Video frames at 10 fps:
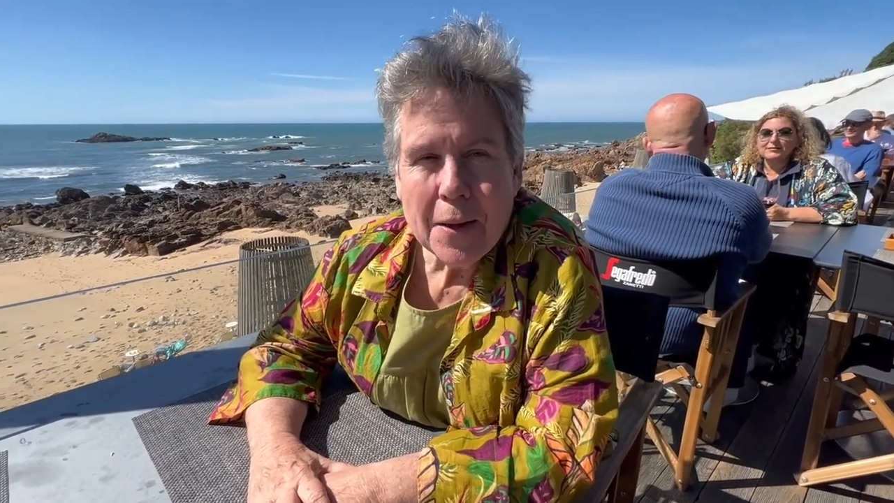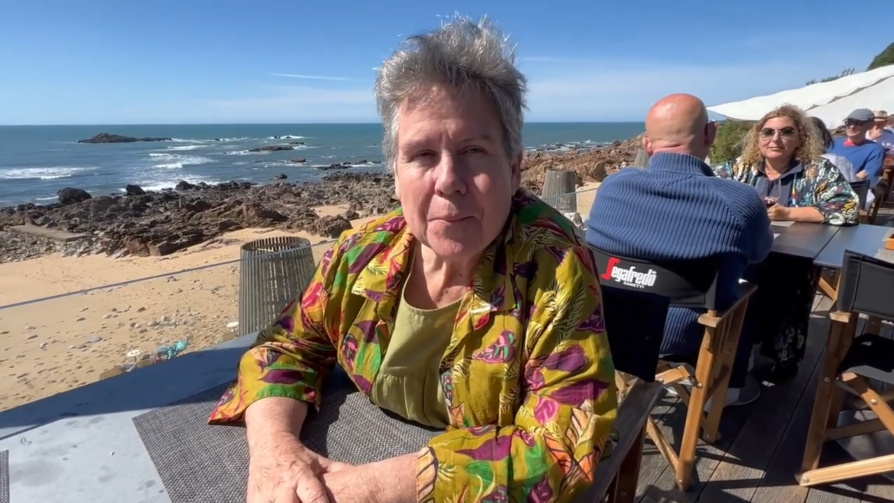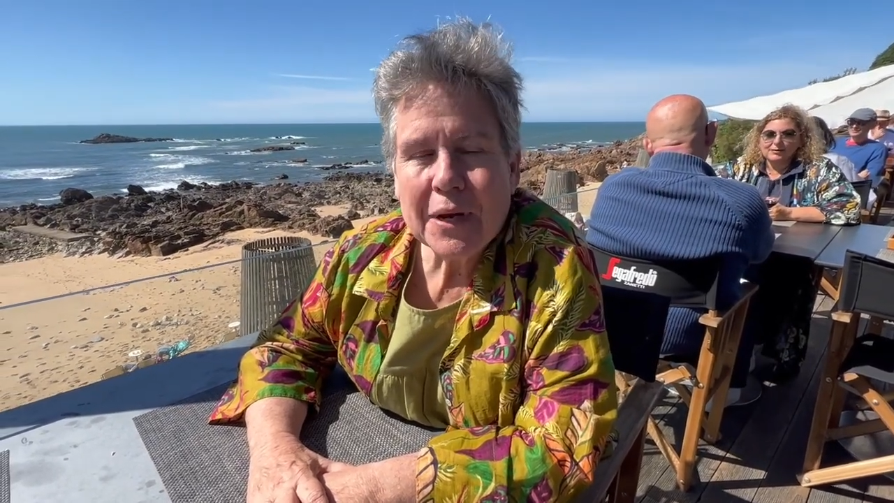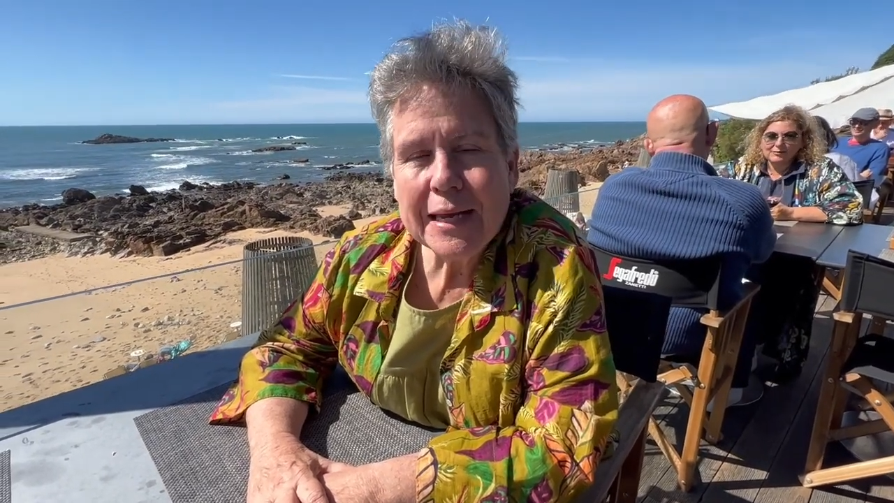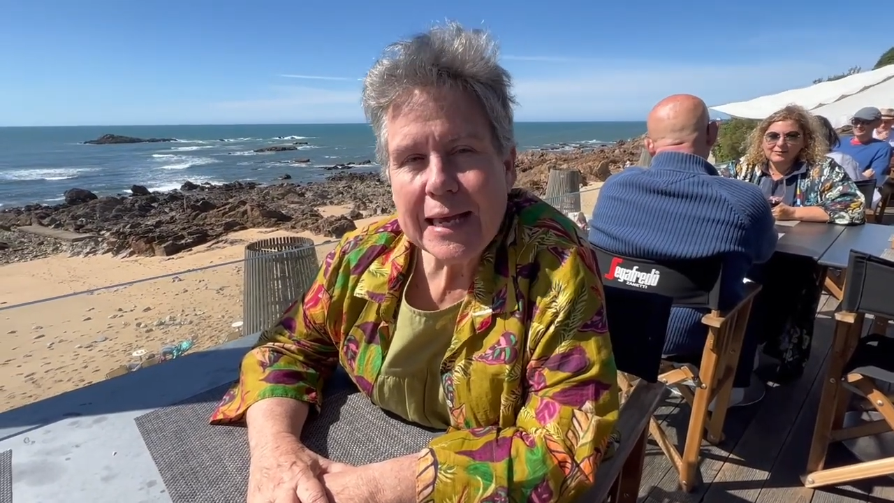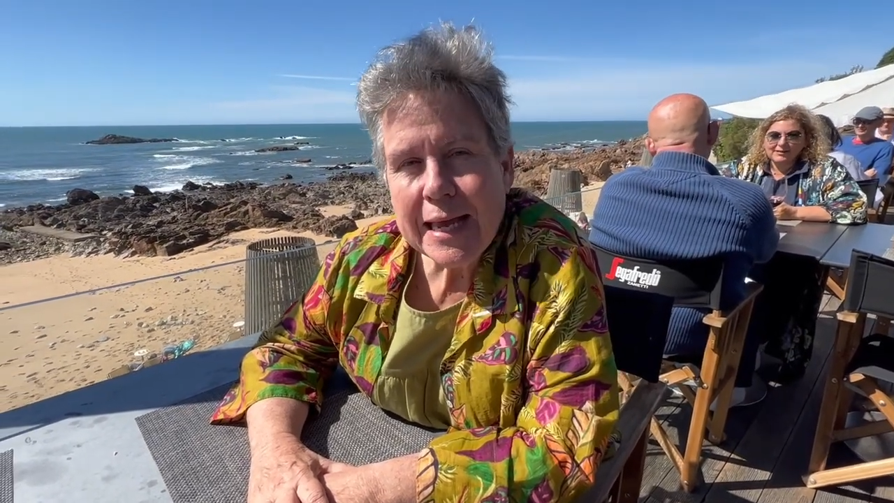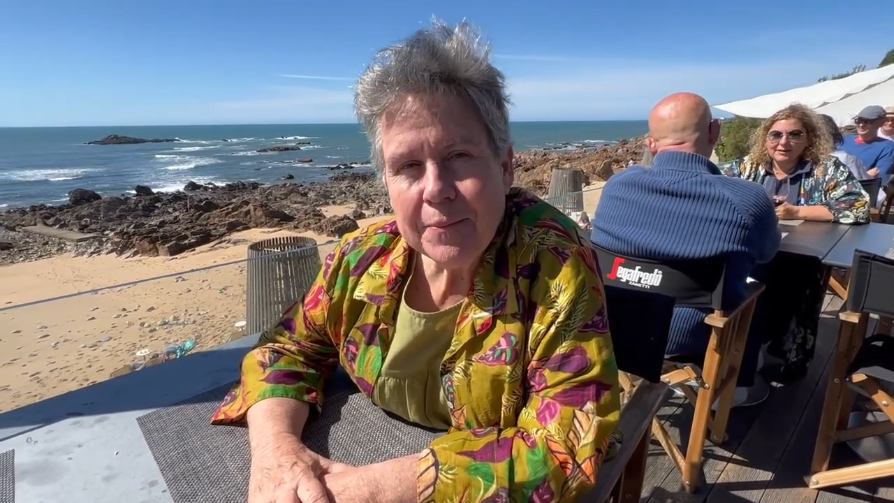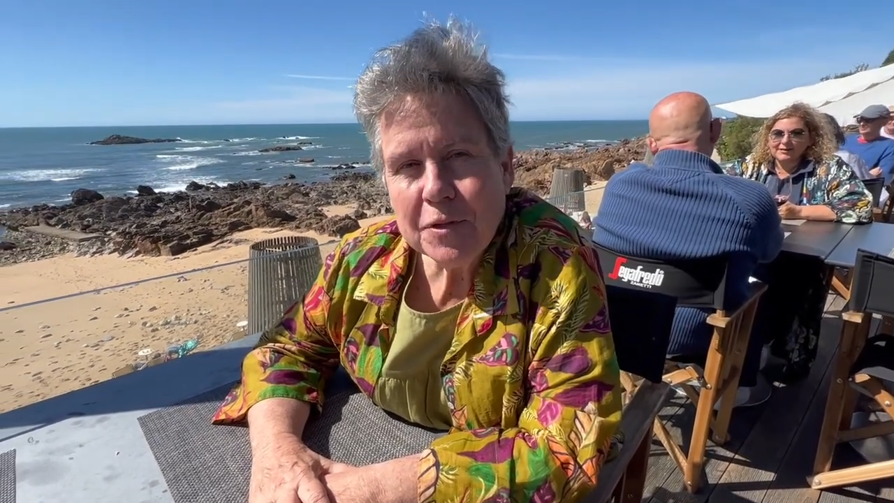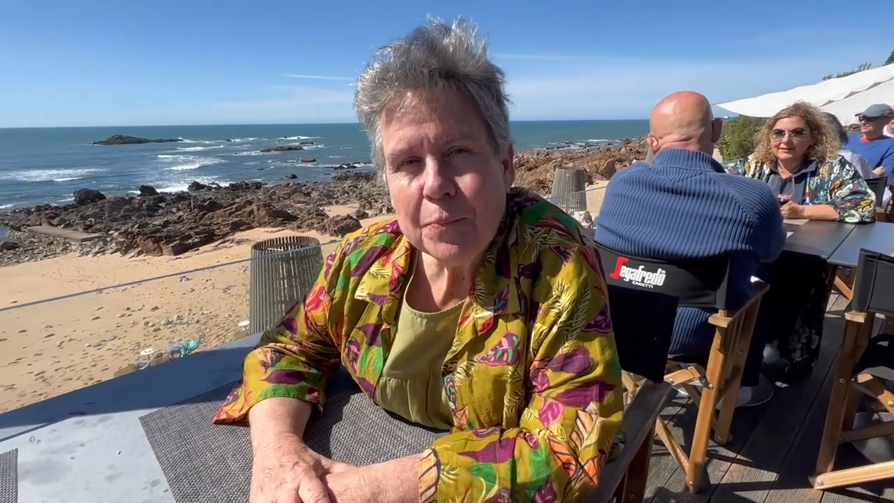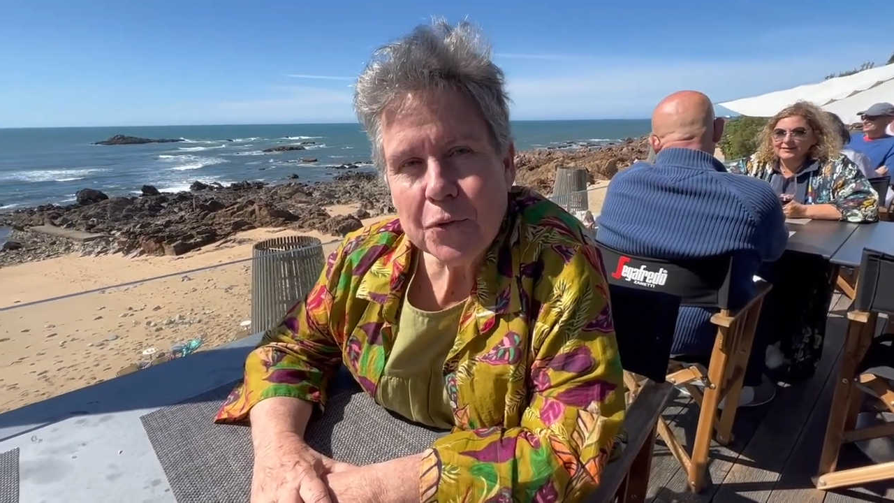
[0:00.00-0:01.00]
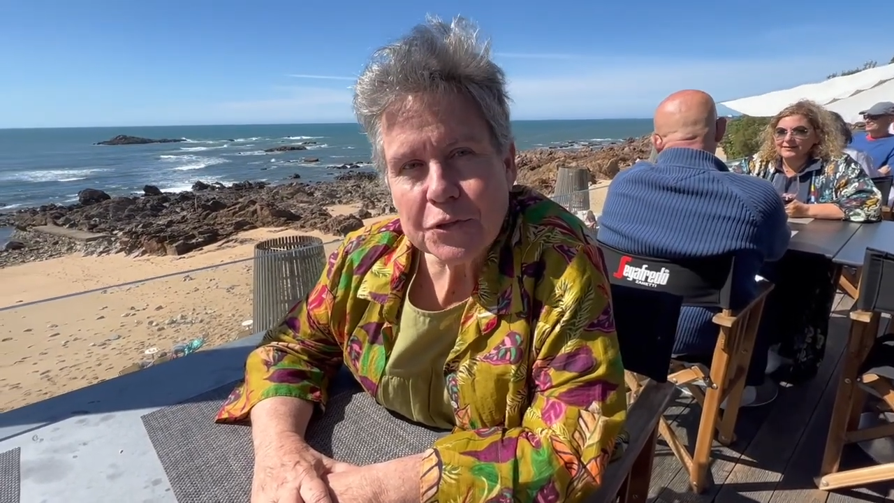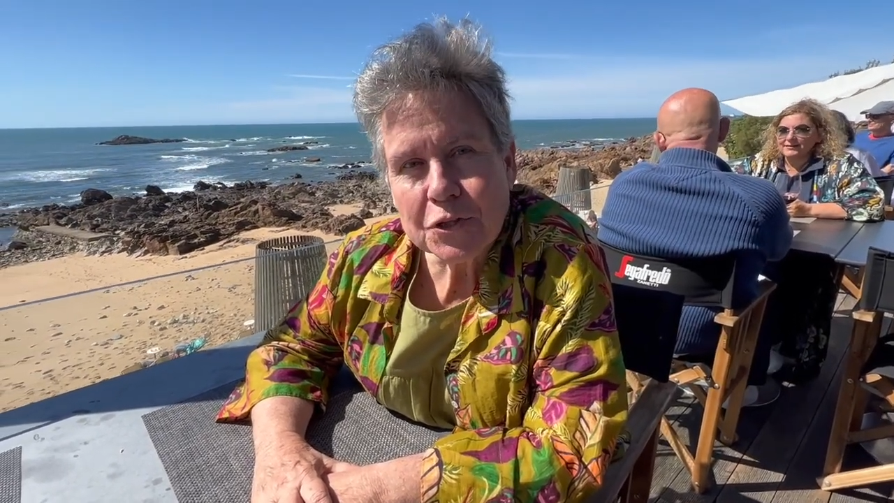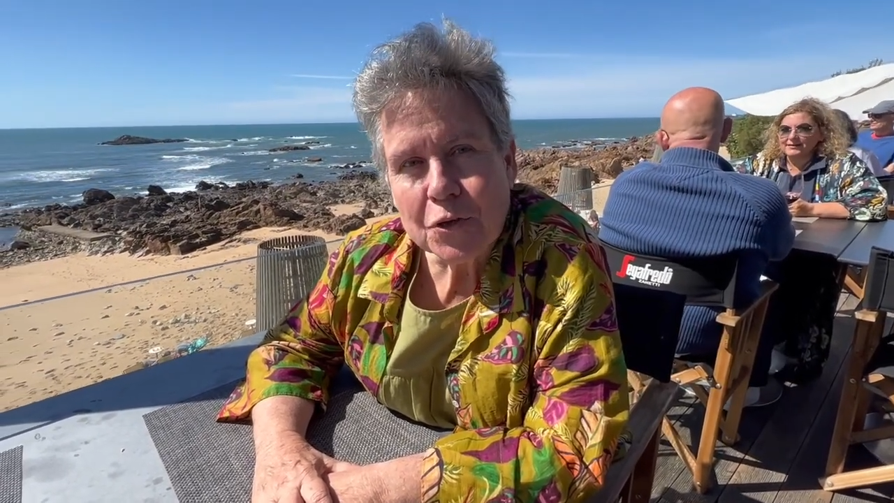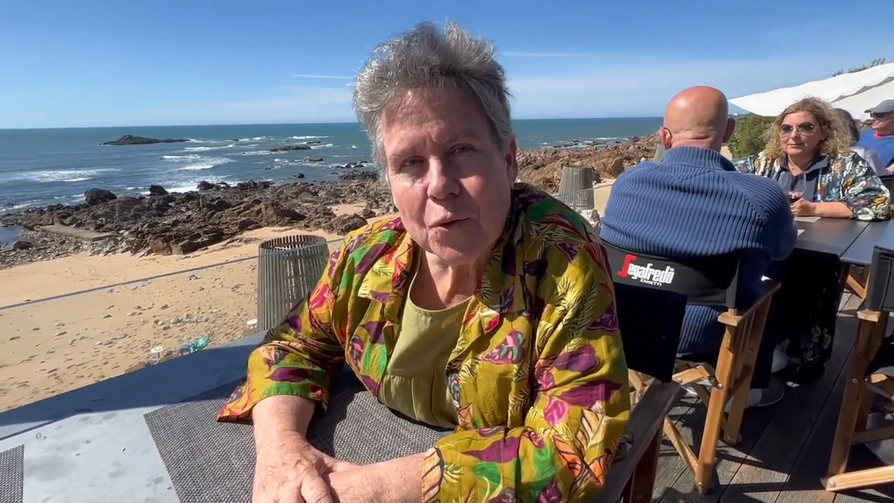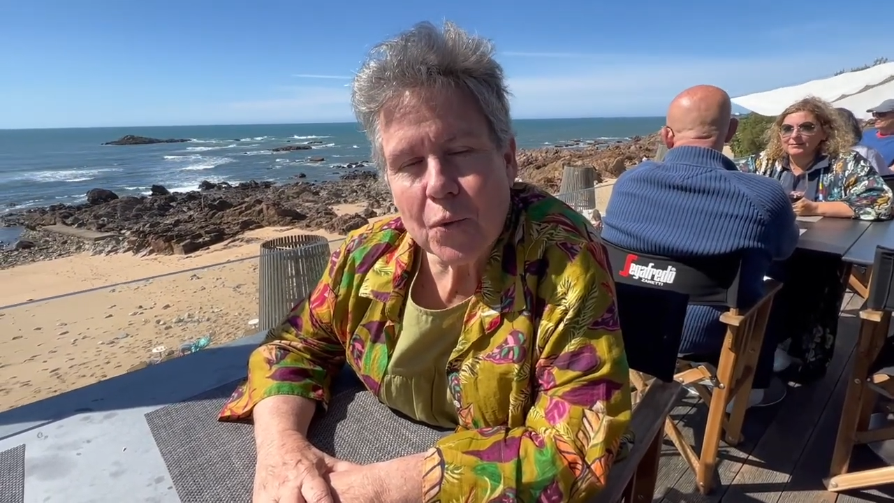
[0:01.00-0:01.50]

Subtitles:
But I came to Portugal,